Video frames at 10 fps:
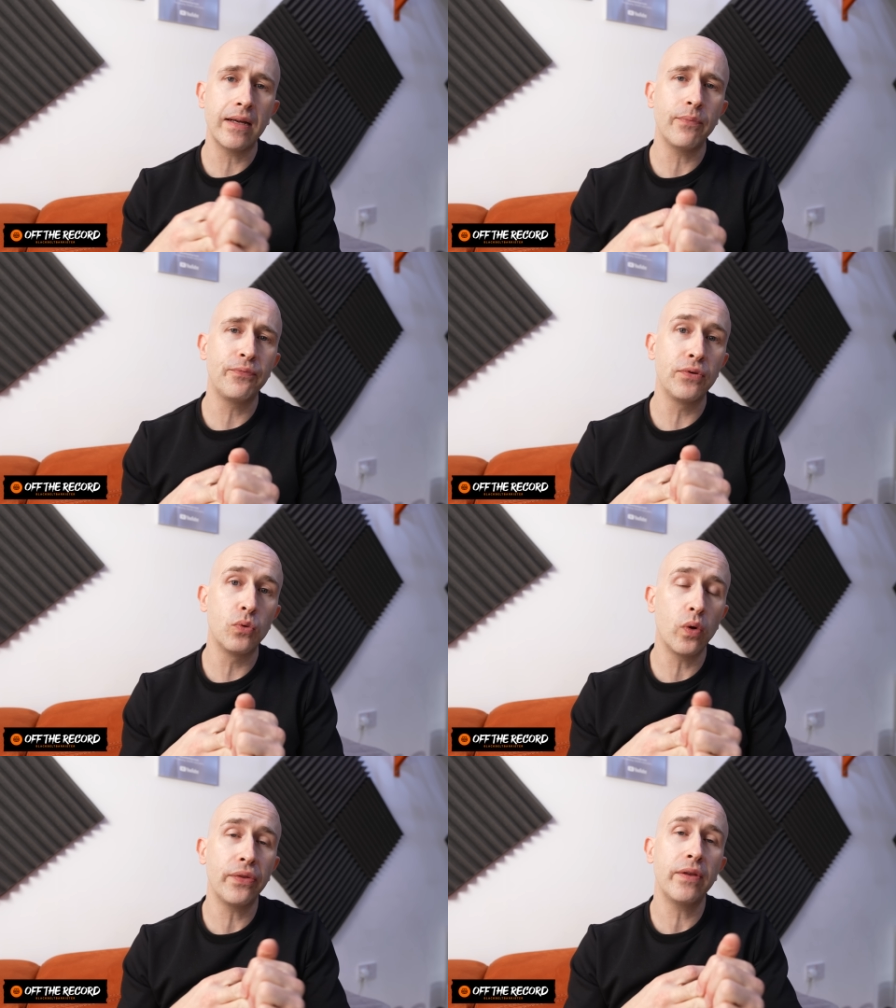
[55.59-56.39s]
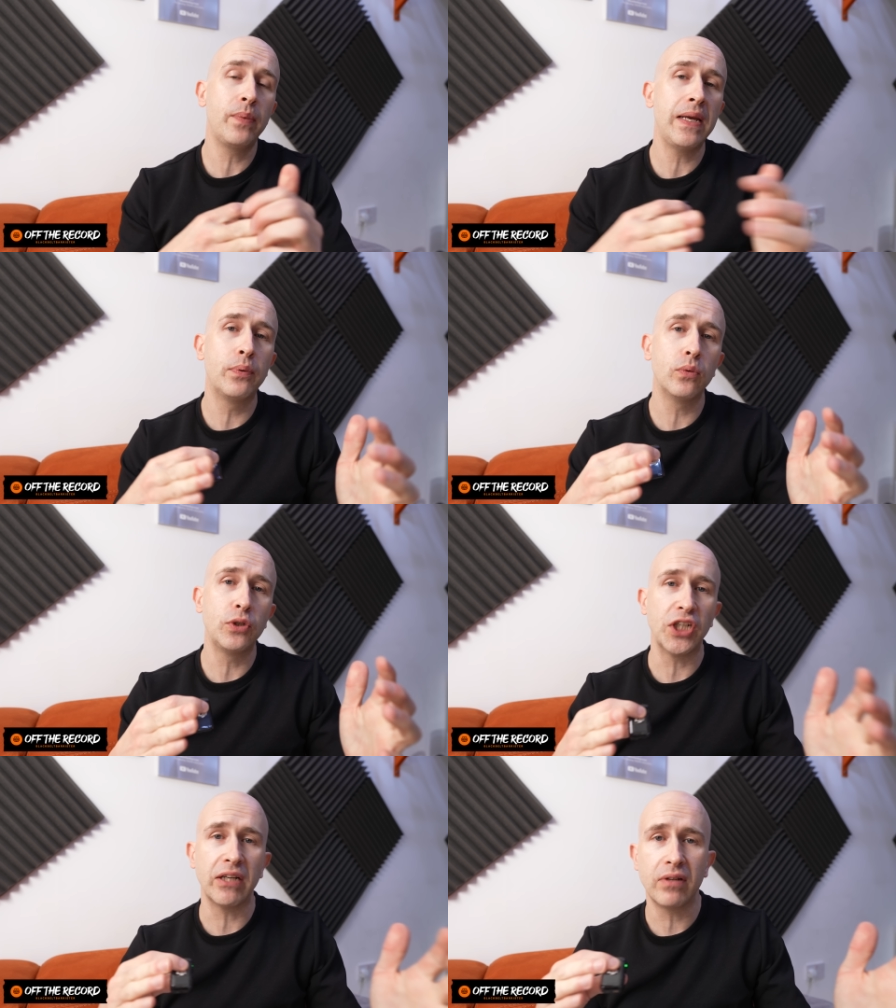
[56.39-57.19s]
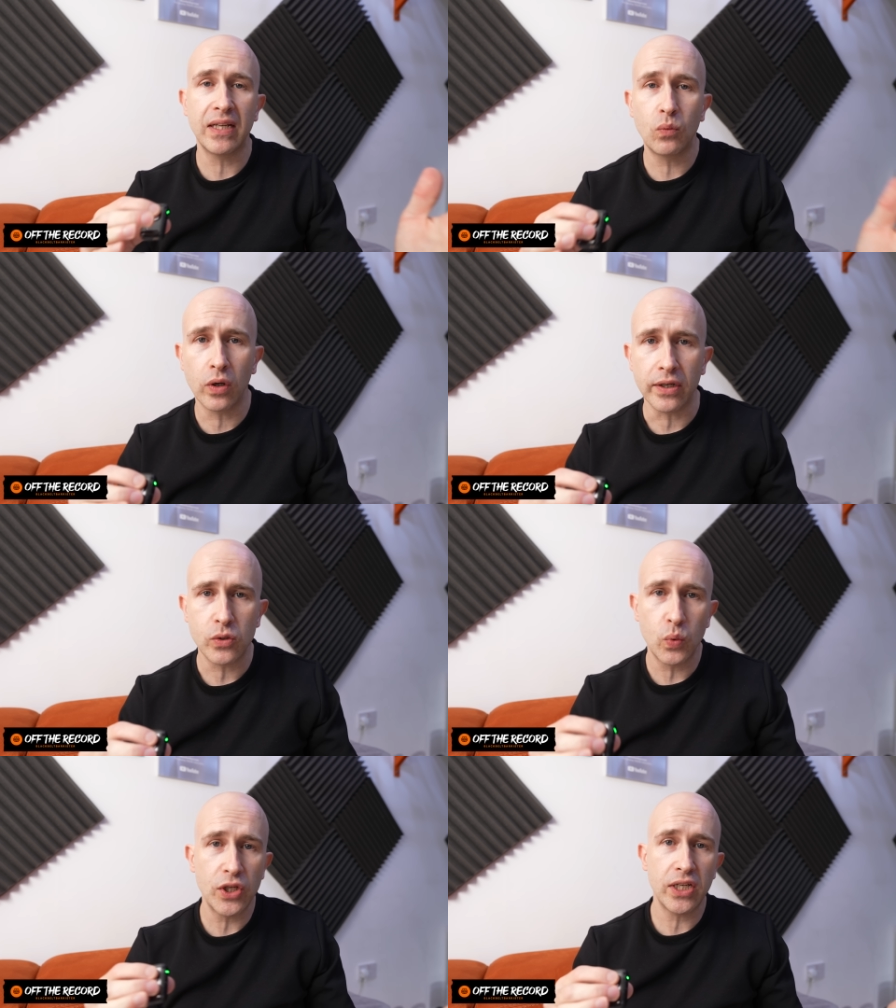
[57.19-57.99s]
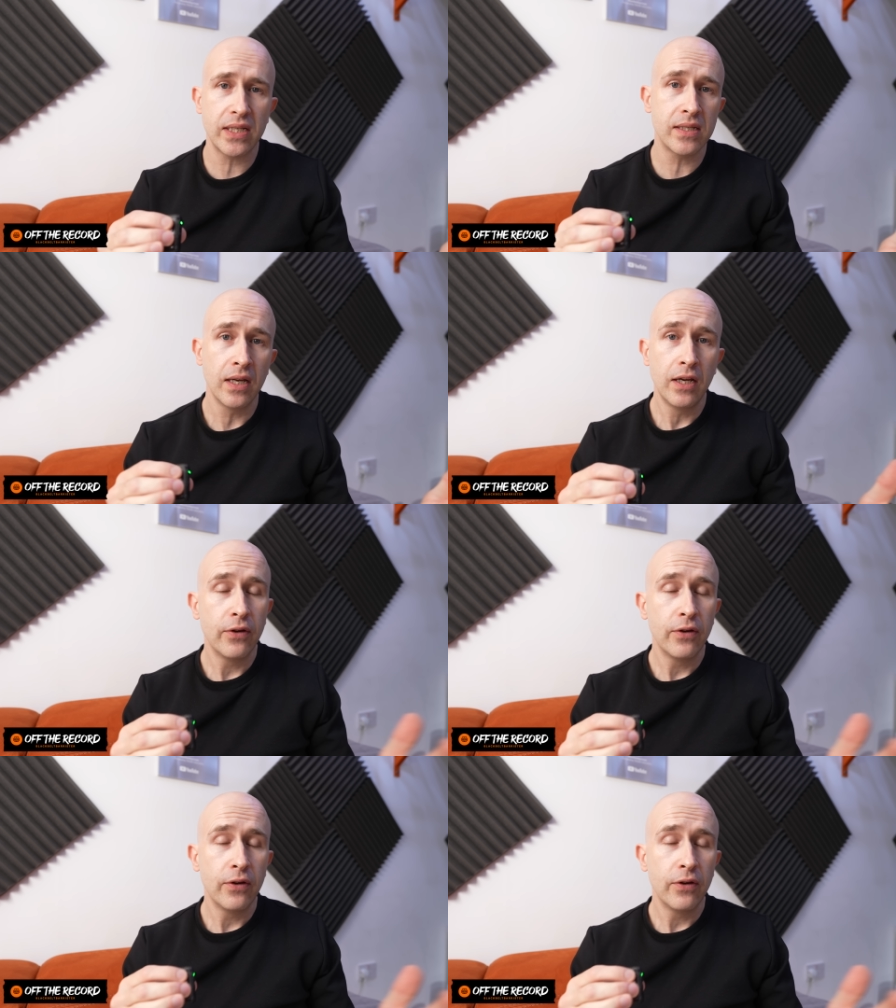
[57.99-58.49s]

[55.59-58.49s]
up for what the people generally want, which is,